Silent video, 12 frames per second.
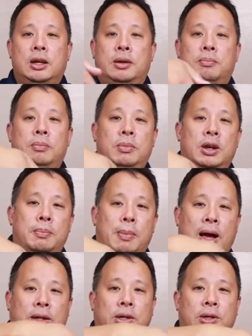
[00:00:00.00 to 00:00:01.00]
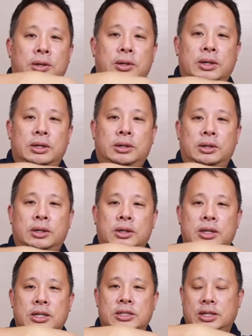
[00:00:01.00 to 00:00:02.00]
The model,
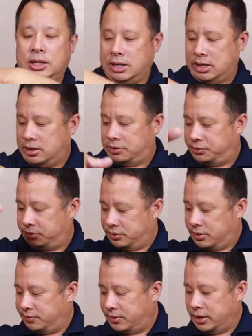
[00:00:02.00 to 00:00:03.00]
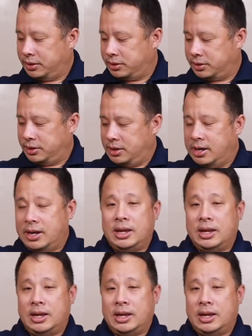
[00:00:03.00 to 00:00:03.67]
it's a very good,